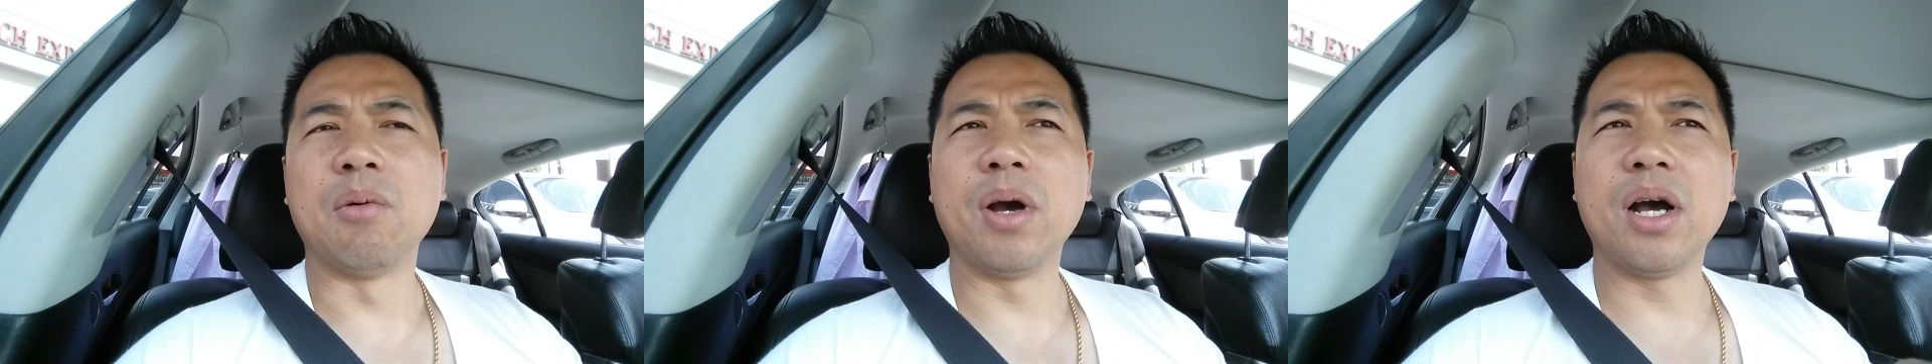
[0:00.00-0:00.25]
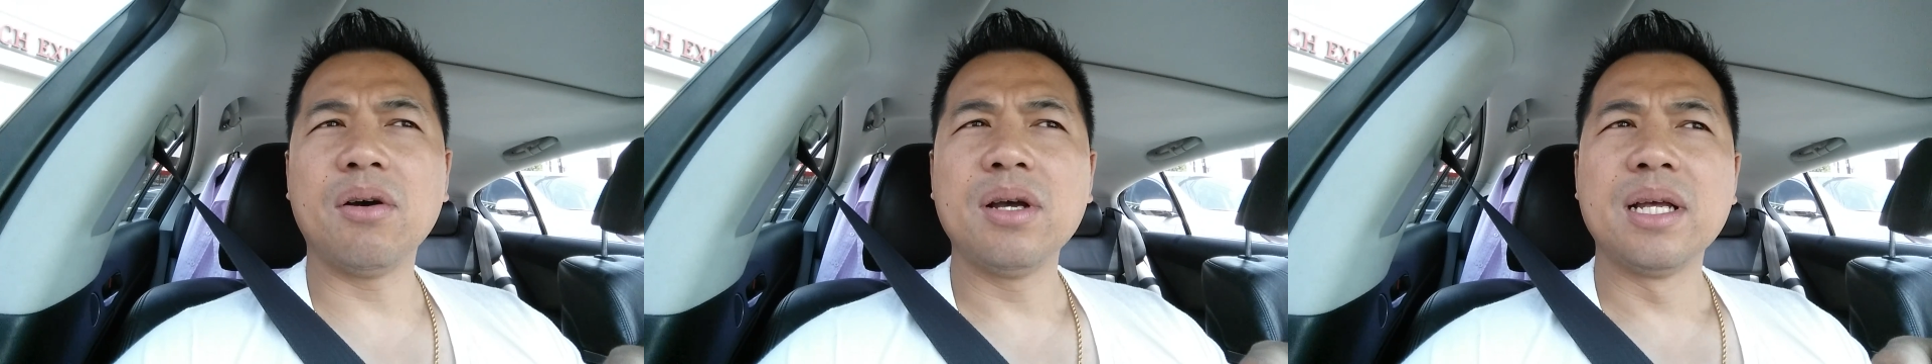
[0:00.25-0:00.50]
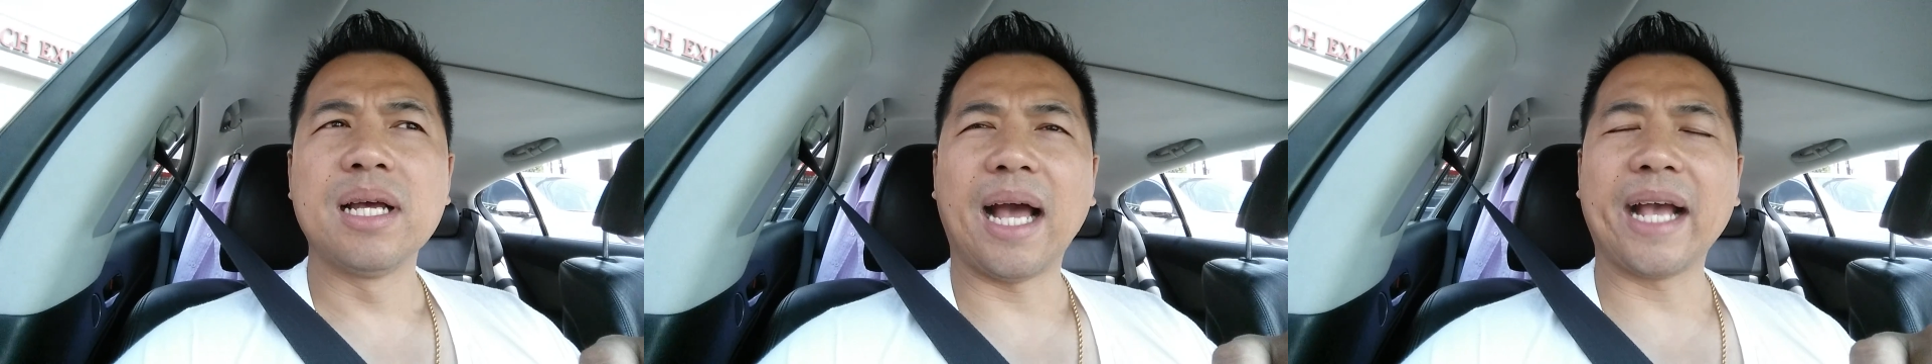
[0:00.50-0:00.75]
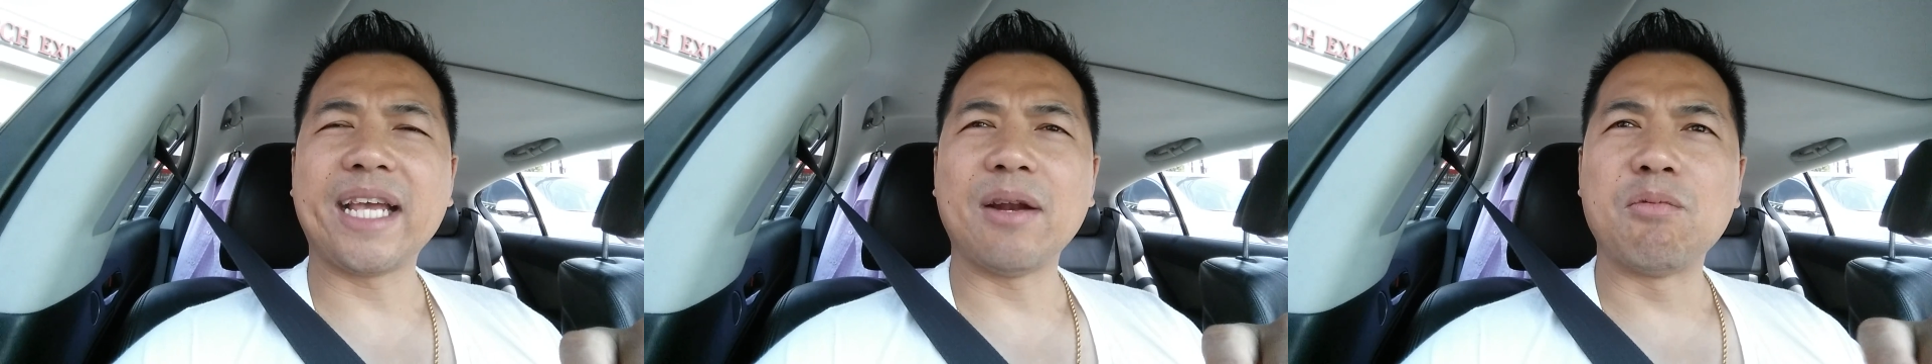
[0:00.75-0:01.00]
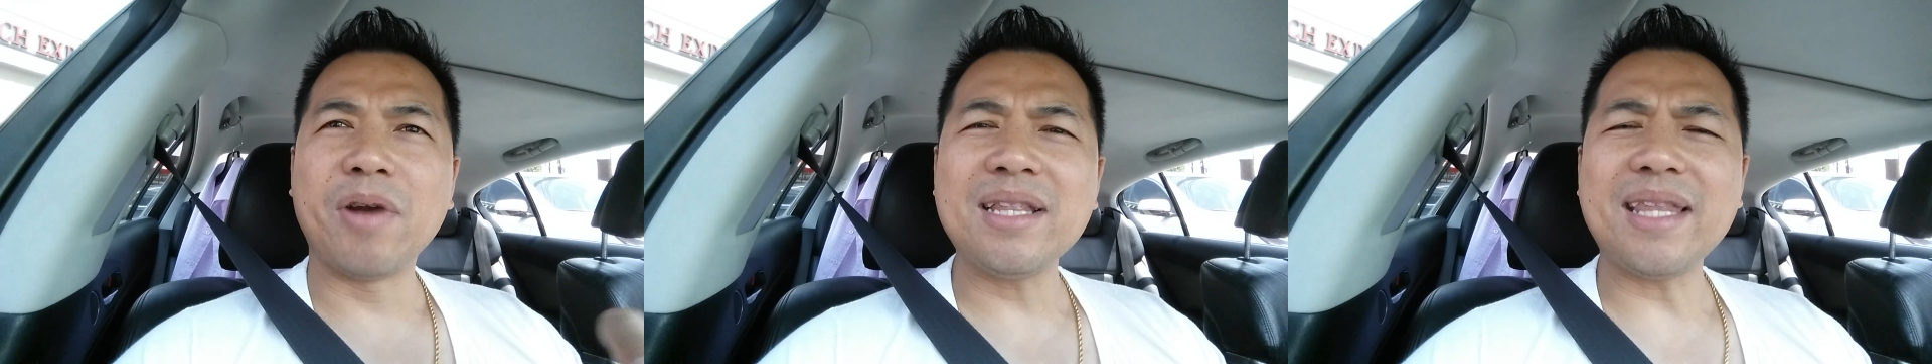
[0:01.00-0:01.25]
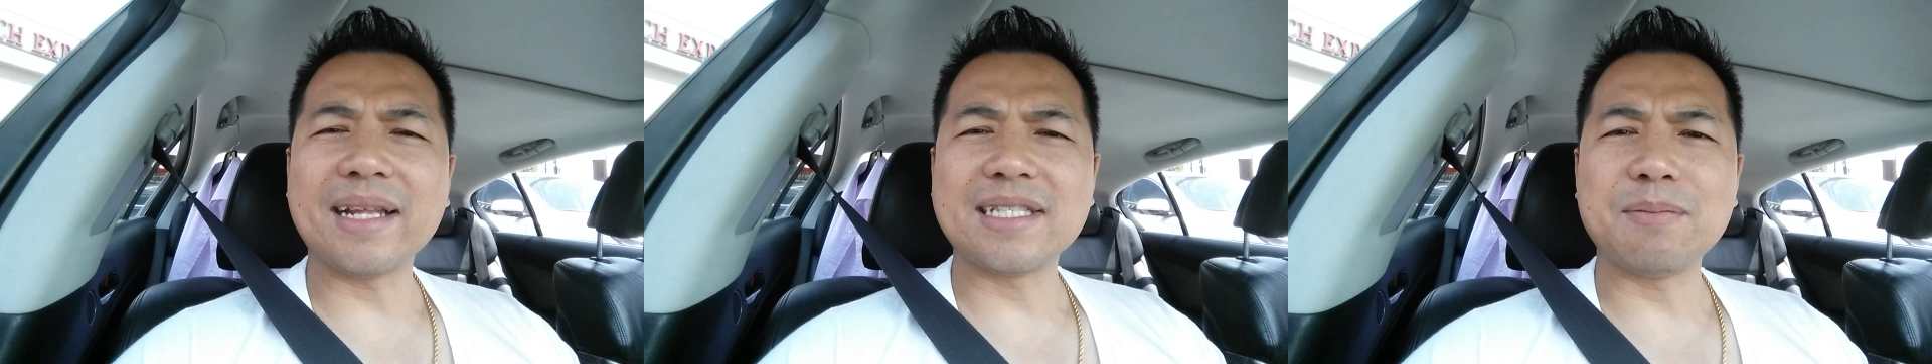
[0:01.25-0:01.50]
Well, I can
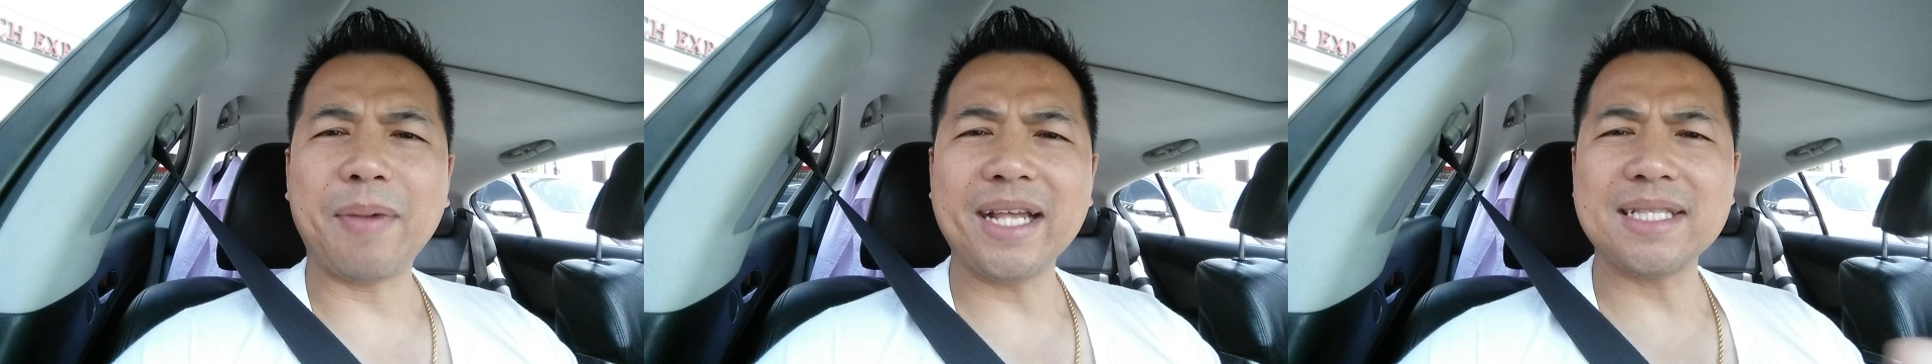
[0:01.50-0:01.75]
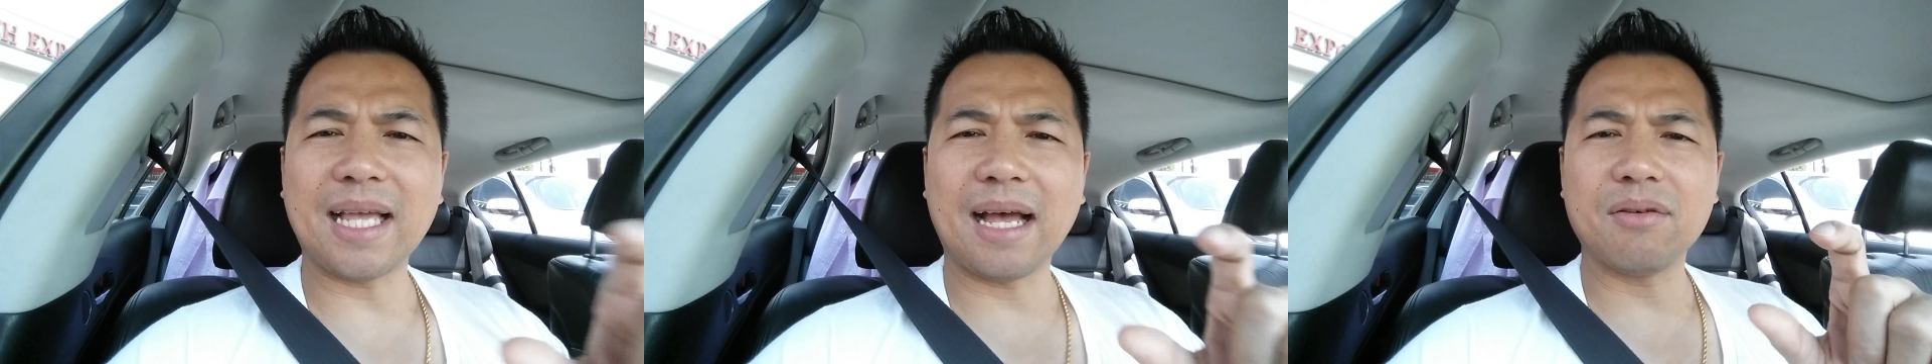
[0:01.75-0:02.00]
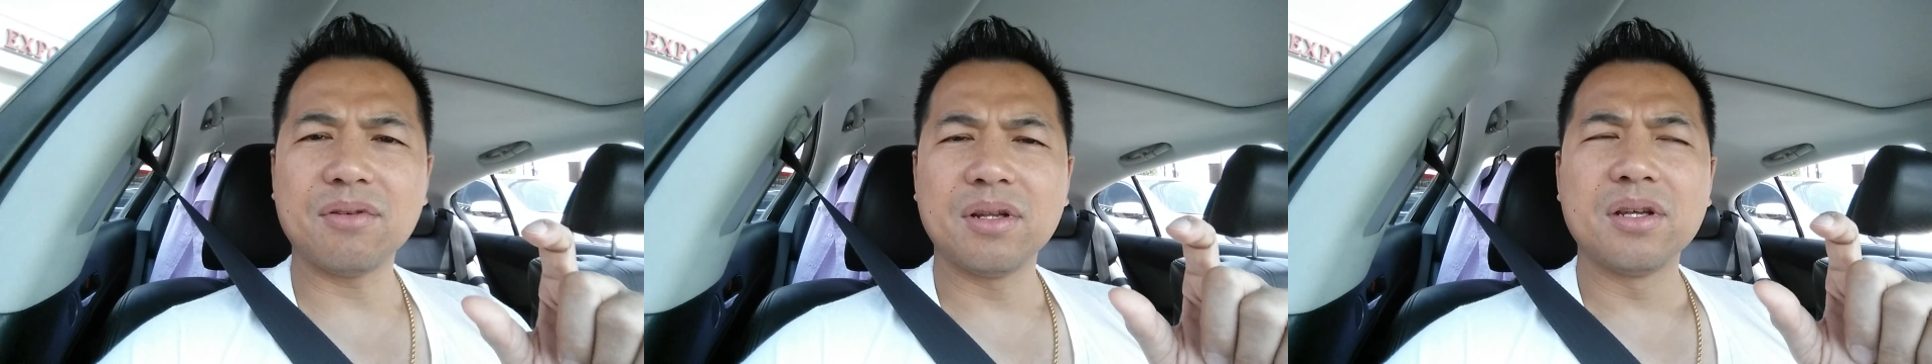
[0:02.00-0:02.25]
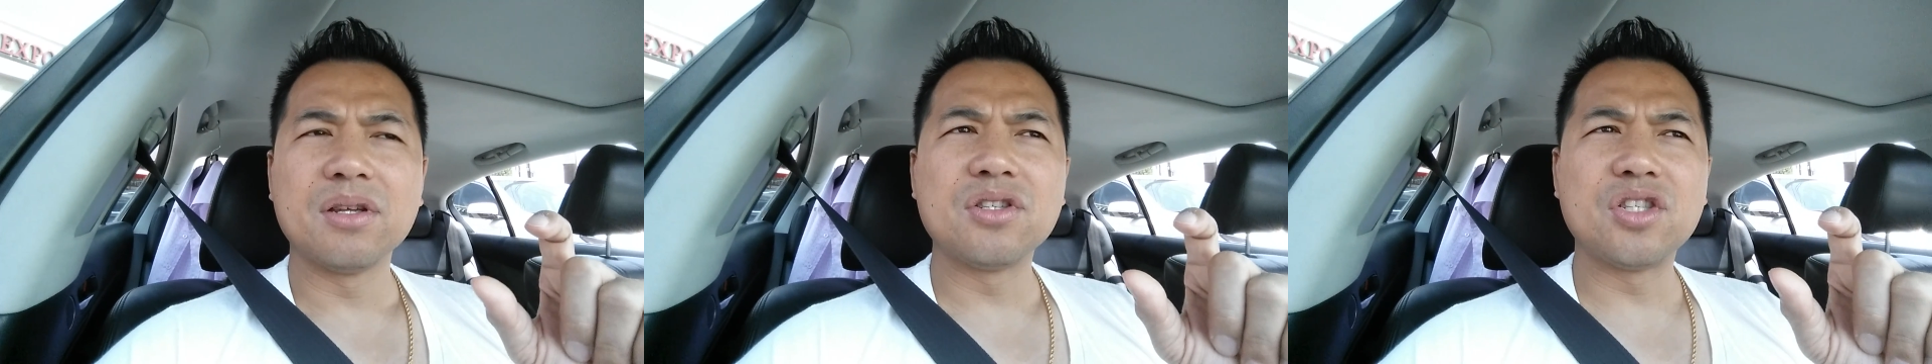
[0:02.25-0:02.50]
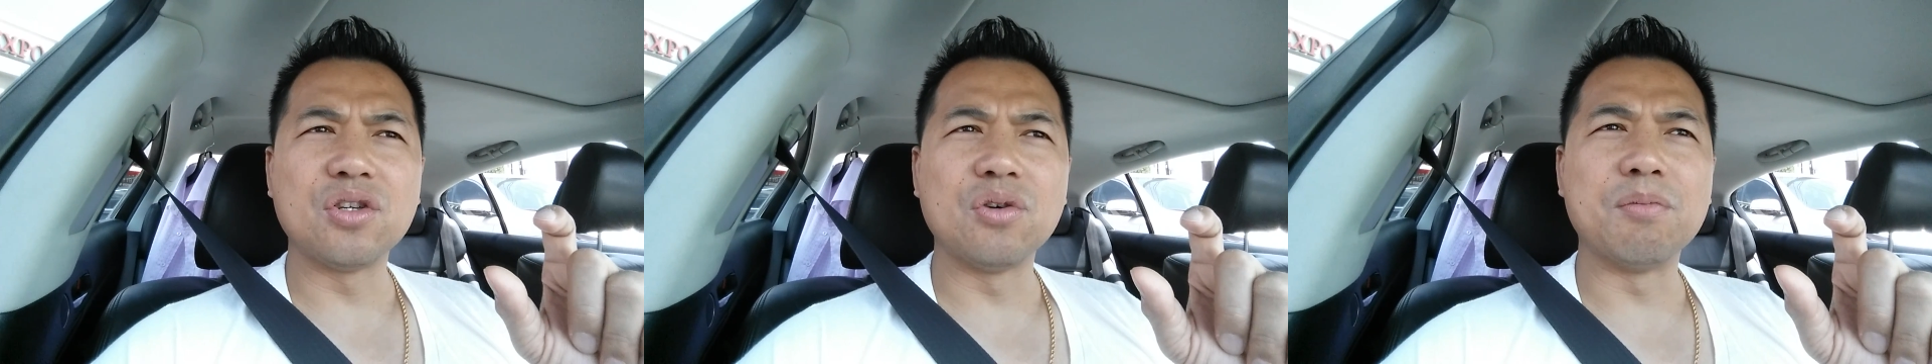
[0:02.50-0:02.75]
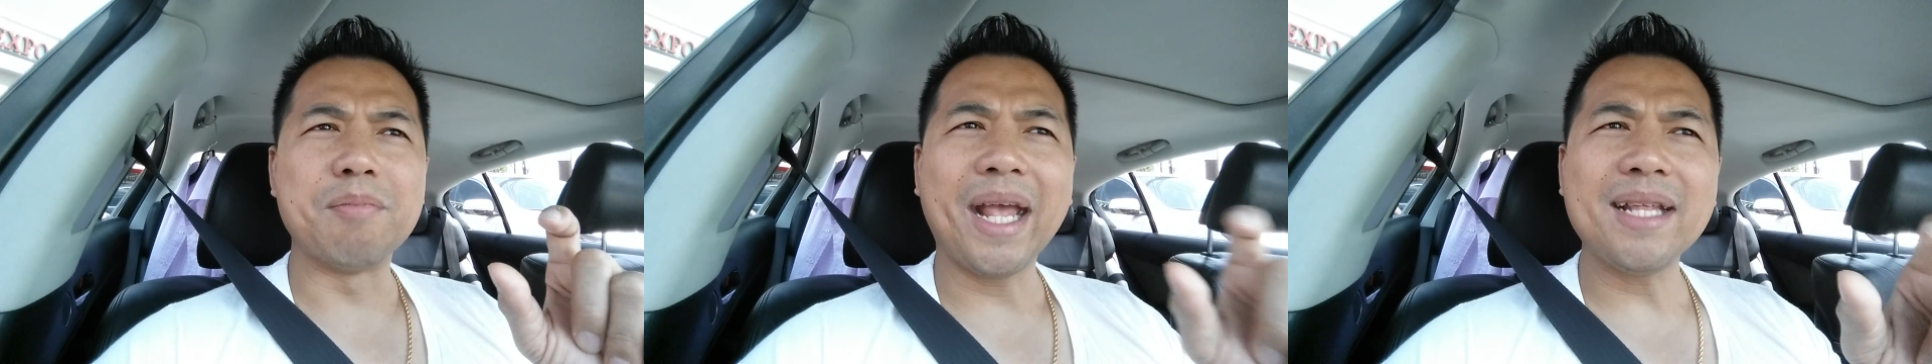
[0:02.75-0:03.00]
rent that space out
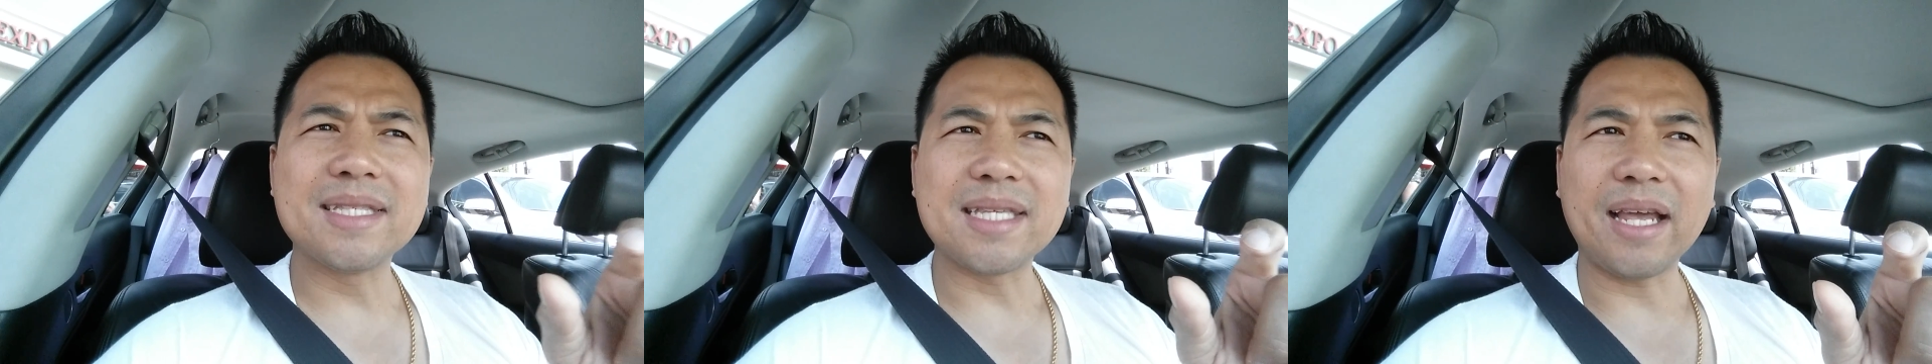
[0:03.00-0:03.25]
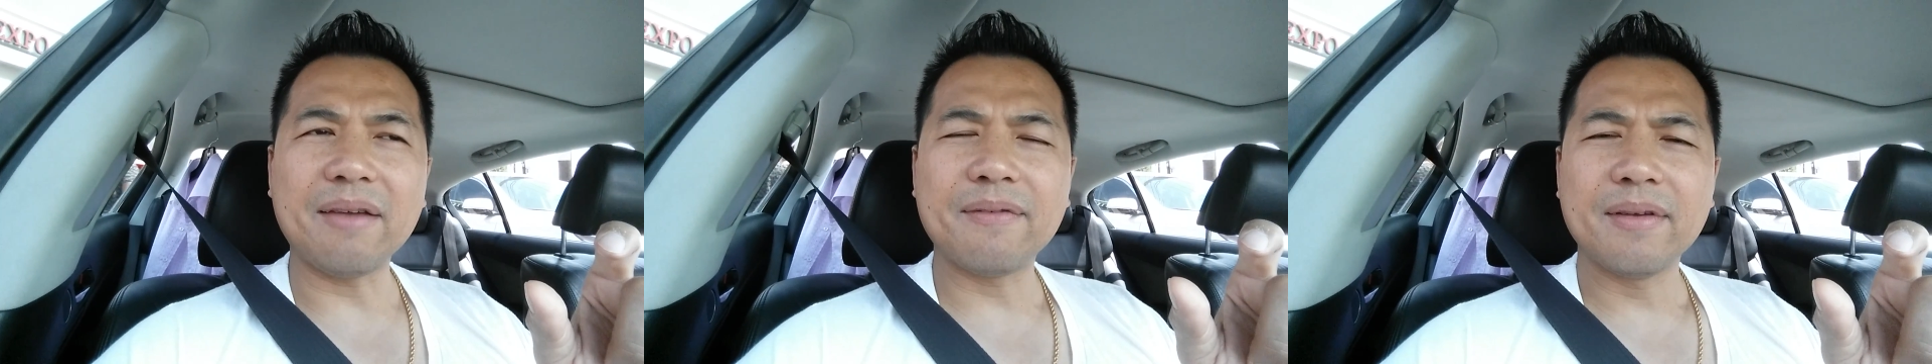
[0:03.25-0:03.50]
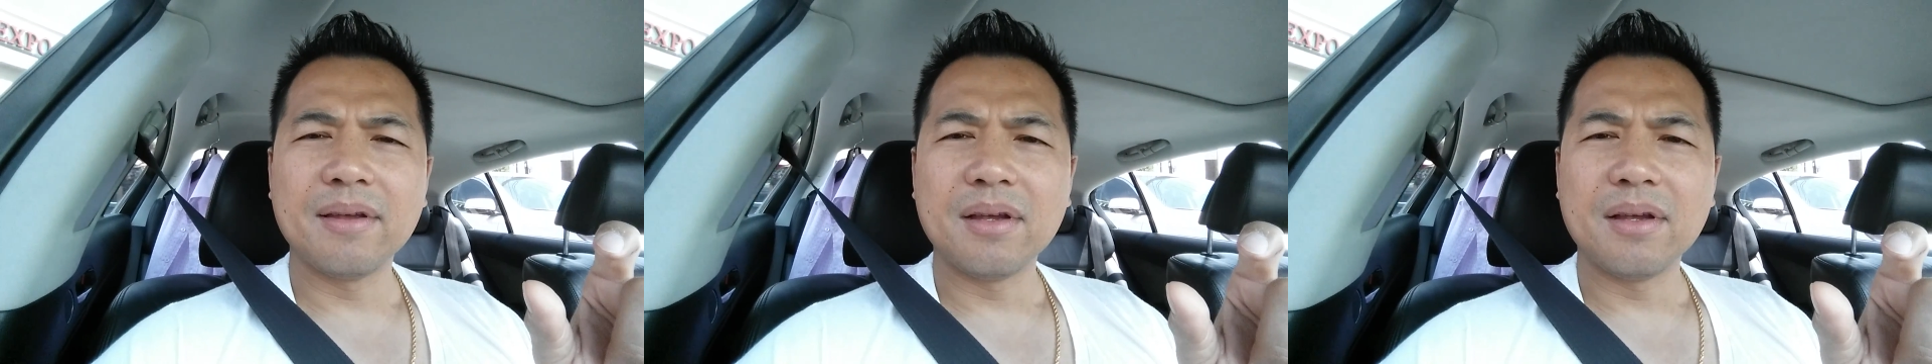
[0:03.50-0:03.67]
to MadeSafe,